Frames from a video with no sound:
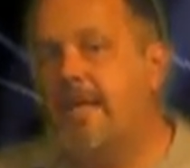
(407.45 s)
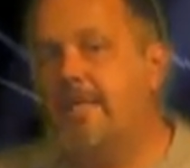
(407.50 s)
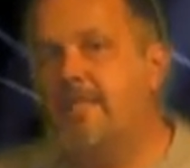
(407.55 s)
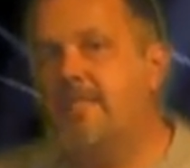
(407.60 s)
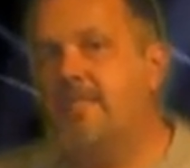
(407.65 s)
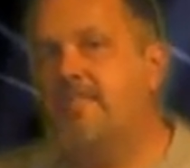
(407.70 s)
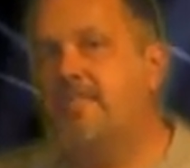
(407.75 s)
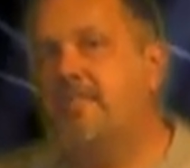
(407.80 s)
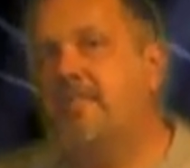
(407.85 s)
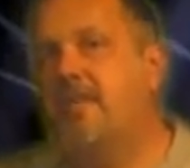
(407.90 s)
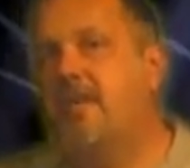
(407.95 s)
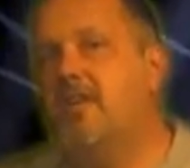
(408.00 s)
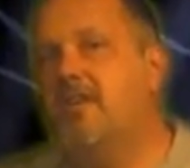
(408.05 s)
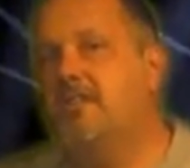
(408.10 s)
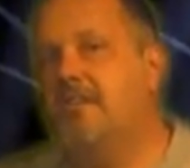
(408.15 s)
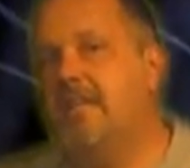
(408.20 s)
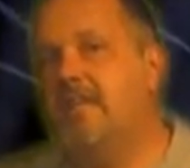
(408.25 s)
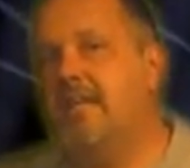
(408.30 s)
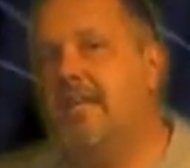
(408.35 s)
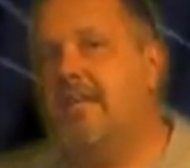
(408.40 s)
just
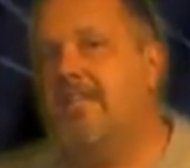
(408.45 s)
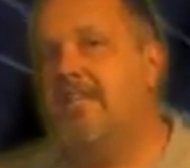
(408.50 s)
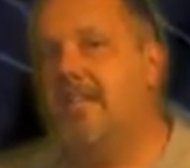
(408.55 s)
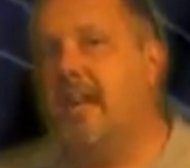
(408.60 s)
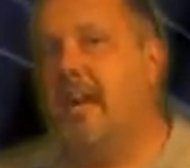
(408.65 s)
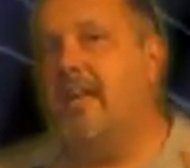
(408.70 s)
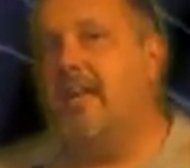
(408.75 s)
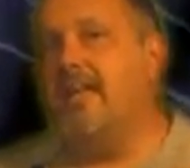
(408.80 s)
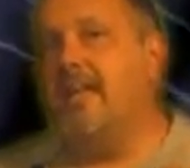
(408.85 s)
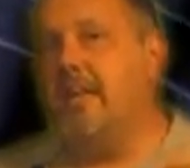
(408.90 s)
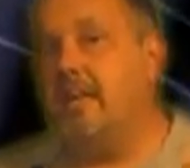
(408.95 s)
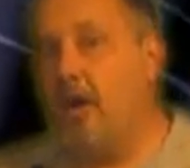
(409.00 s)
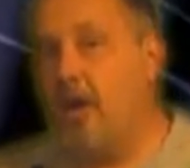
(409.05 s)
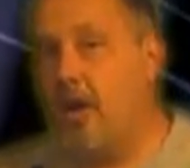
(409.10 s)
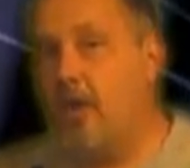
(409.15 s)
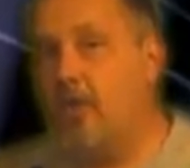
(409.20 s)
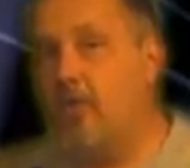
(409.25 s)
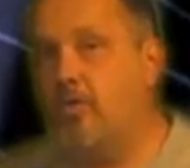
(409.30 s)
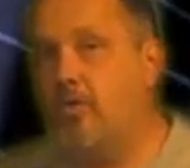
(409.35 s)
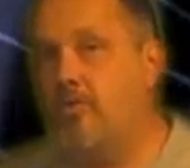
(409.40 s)
know that that's kind of
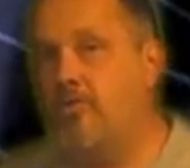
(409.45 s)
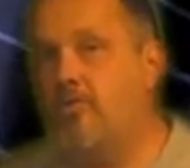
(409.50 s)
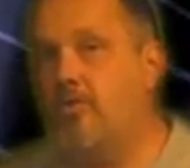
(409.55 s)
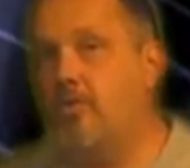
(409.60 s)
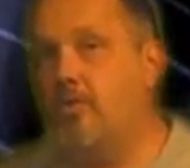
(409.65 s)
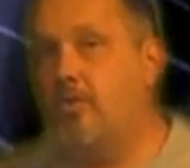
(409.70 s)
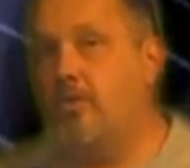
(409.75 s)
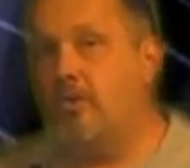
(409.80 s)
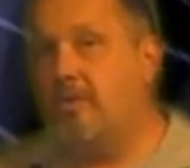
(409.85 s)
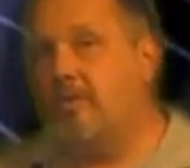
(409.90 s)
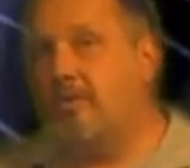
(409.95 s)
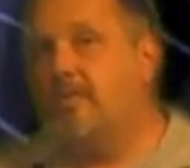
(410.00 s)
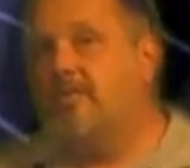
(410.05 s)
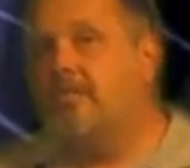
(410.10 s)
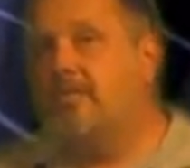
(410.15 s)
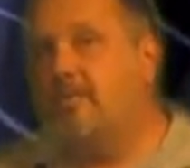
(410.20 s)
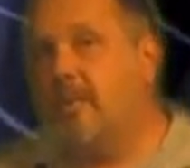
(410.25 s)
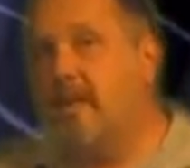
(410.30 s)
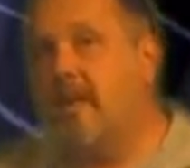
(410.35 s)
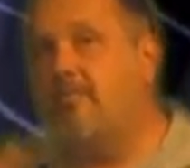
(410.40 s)
code for,
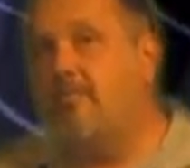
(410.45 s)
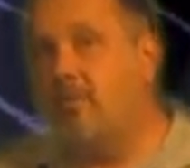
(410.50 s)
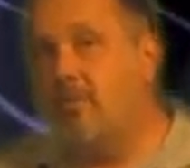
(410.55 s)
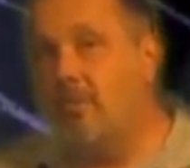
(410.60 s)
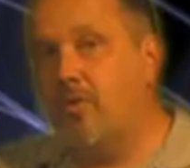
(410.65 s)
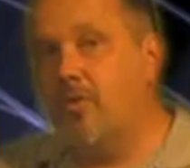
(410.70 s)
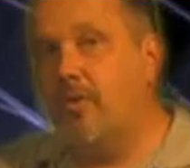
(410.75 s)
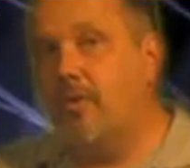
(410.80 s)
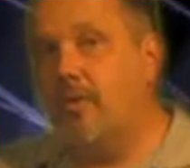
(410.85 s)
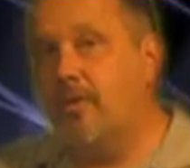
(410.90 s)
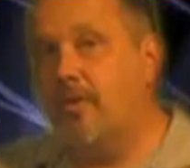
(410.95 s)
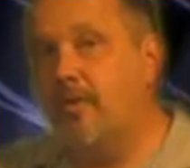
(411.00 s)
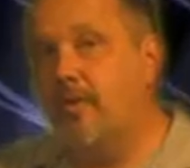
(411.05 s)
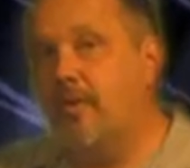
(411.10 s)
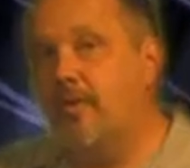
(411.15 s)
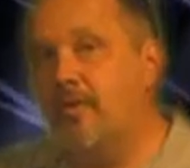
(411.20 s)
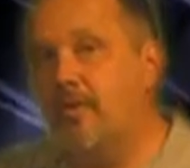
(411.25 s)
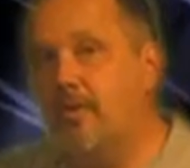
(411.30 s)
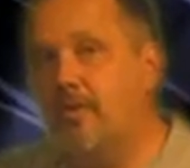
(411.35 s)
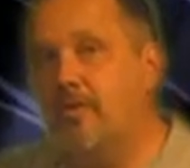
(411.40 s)
there's a lot more
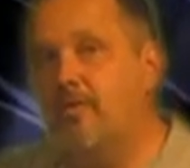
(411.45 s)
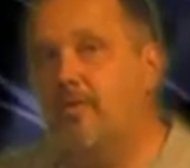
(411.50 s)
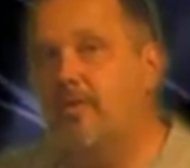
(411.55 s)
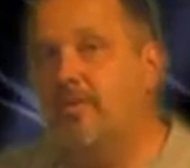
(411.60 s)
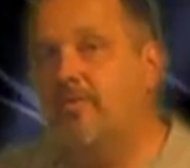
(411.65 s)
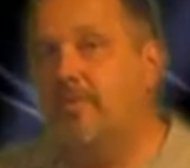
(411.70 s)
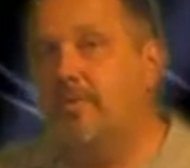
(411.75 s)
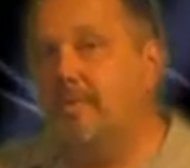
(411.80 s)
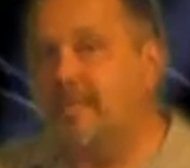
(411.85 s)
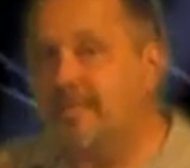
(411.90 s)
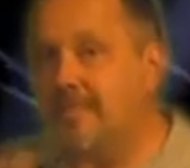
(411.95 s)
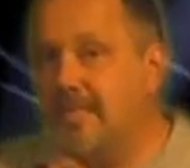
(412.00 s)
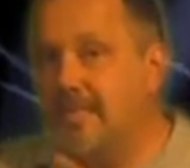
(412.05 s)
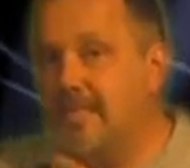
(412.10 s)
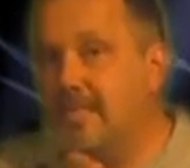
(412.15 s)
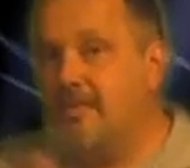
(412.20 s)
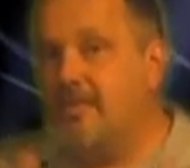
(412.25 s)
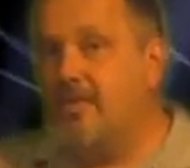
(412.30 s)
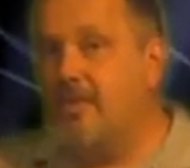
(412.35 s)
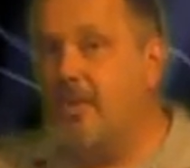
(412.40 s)
on Google, but
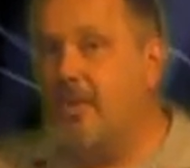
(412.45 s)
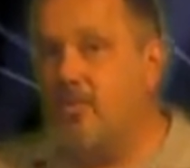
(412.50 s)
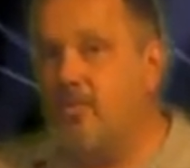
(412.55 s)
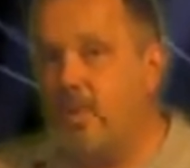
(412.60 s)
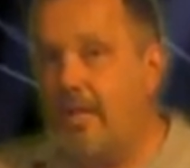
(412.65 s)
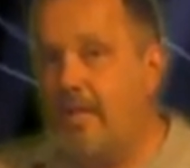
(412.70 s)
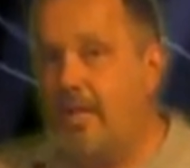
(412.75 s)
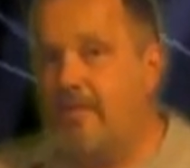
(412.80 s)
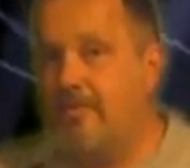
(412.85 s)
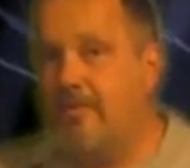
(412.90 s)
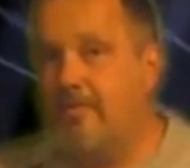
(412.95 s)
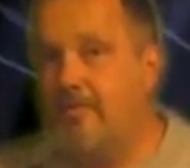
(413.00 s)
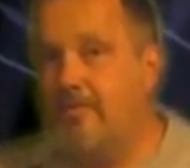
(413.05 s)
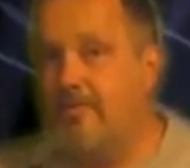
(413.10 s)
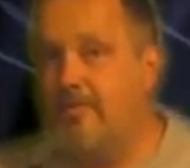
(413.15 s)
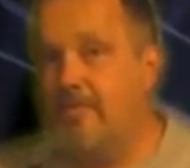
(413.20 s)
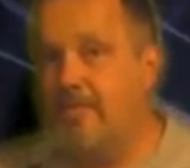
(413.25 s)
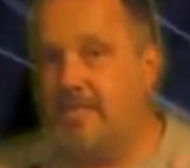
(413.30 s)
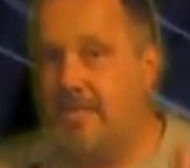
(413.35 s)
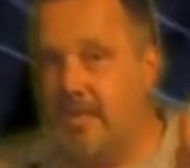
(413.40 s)
since it's all
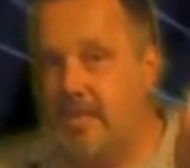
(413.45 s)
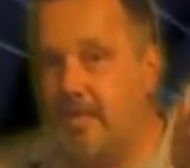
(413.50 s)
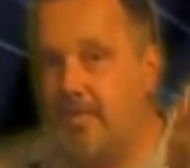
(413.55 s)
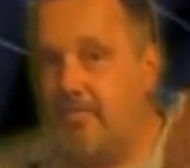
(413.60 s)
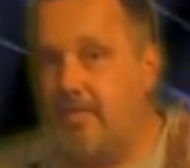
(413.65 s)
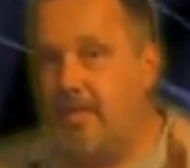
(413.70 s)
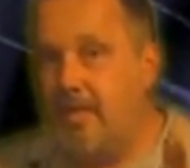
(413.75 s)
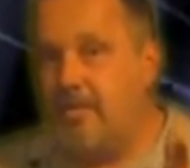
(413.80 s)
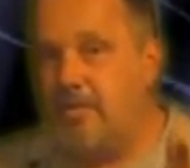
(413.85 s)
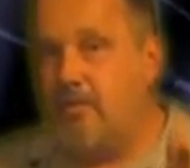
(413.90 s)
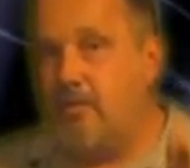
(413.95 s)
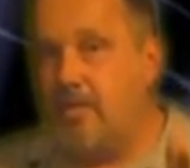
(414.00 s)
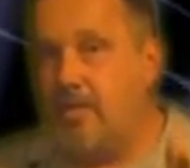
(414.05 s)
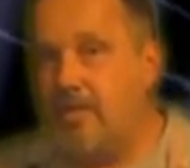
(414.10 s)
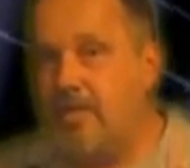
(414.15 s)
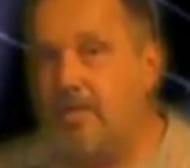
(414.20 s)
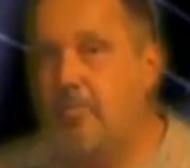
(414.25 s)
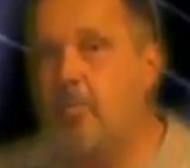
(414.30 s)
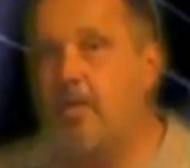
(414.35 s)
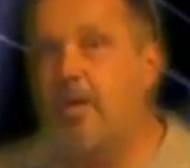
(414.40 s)
relative, we set our
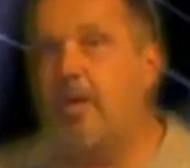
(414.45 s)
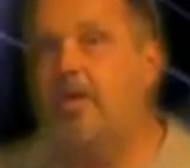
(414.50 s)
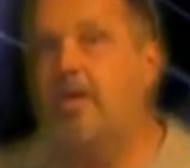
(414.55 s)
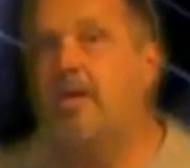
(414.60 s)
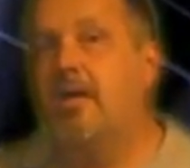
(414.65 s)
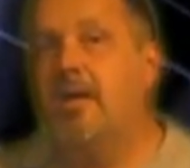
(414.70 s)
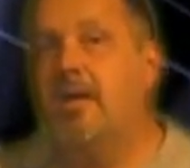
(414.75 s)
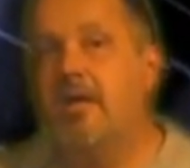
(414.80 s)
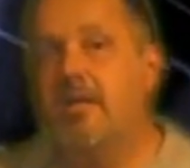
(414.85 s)
benchmark somewhere.